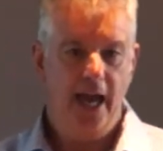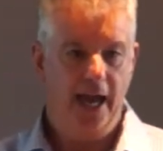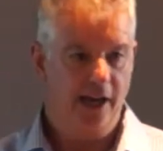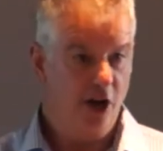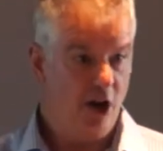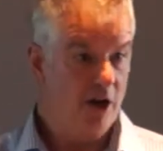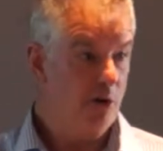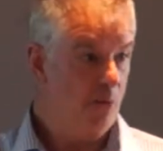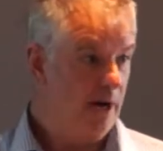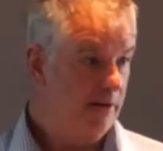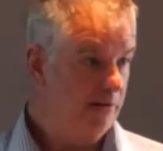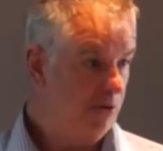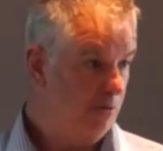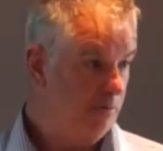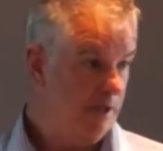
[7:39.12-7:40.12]
and go and one of
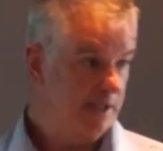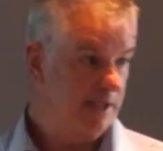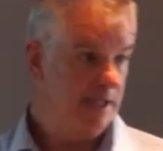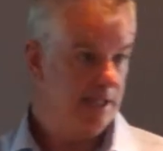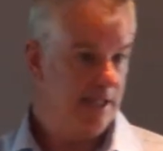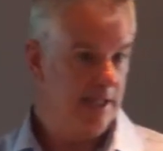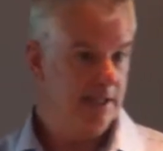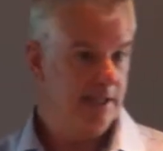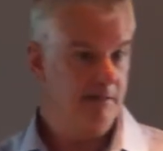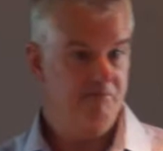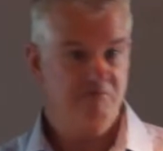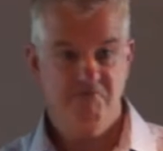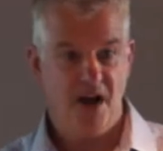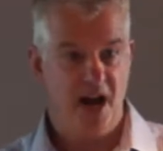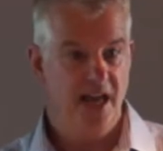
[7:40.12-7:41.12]
your businesses and
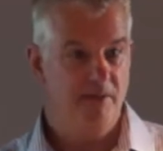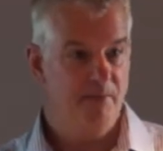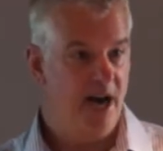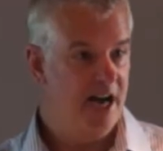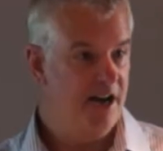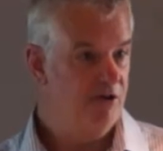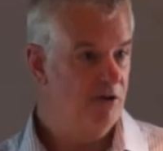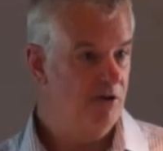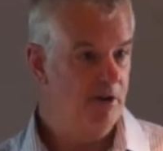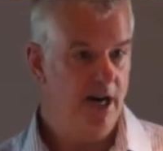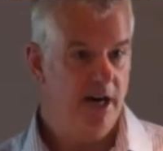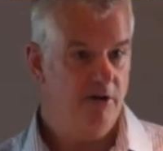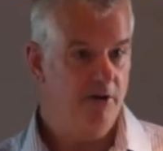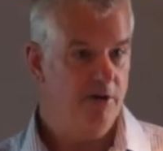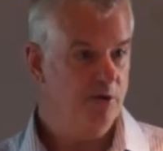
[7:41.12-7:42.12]
pay them 100 or
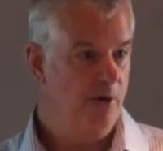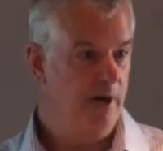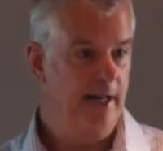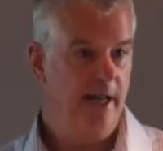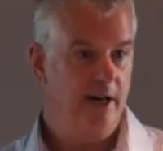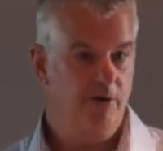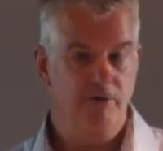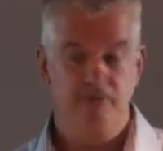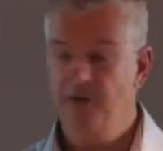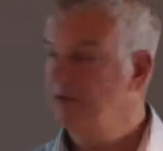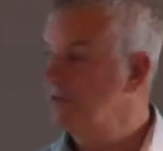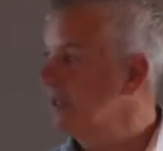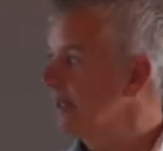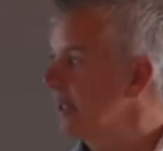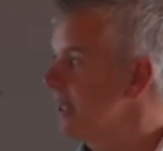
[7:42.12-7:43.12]
120,
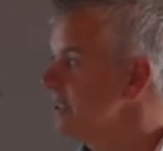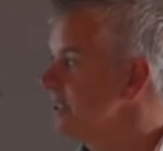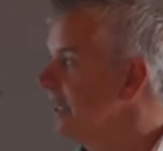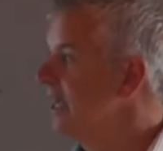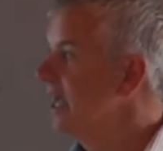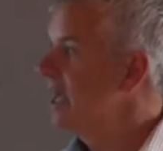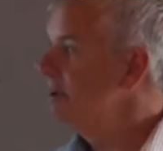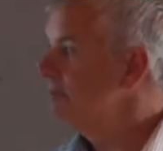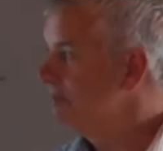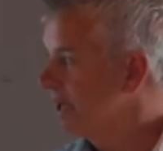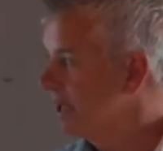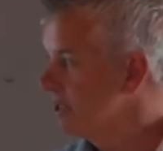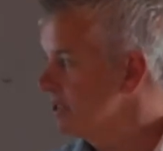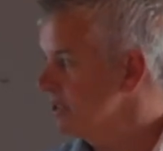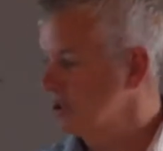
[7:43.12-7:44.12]
150,000
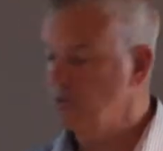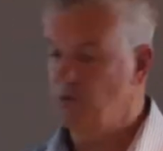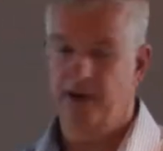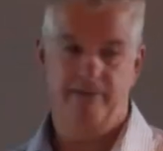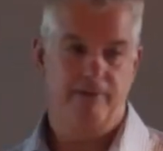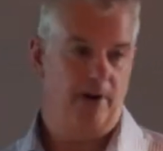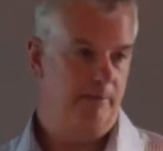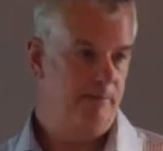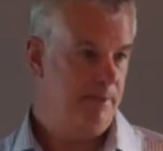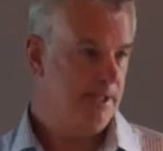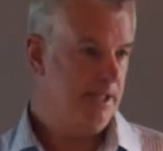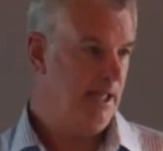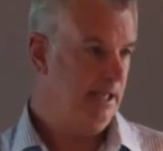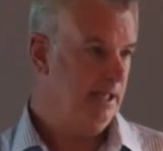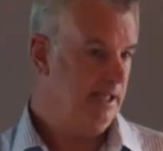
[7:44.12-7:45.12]
because the 25%
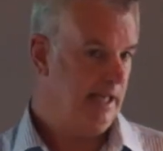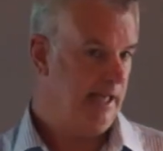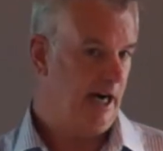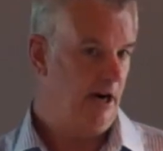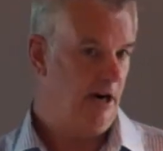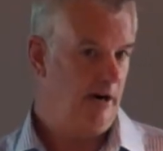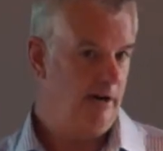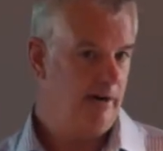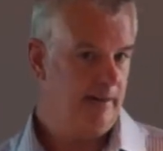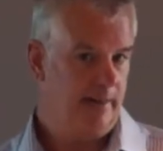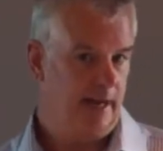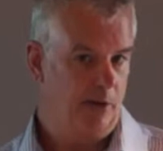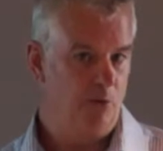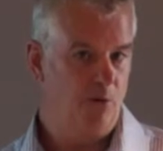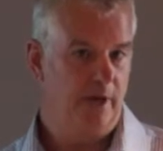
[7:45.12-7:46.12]
is the carrot.
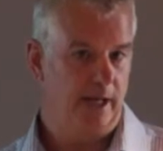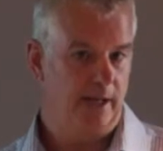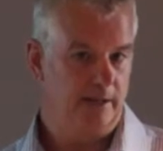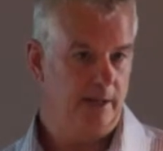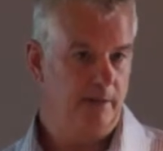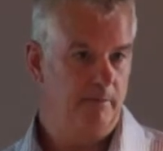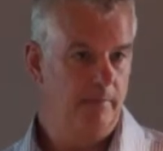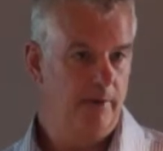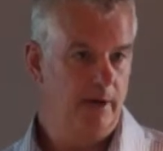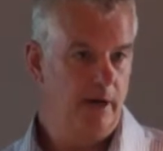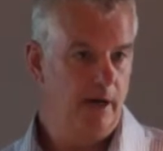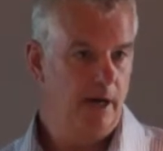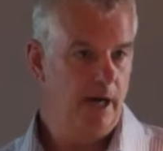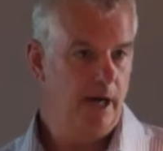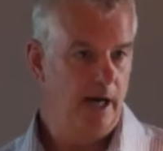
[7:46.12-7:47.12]
That will get them
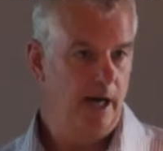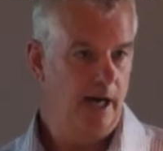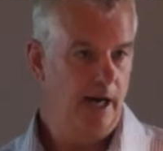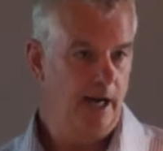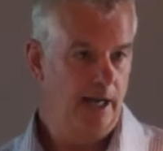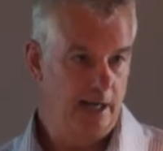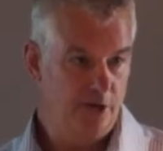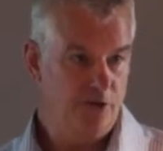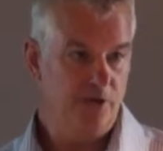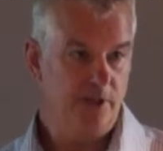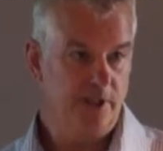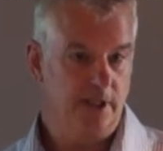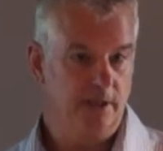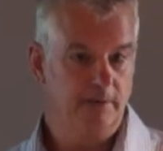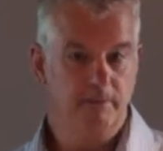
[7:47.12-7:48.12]

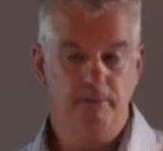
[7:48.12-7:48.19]
interested.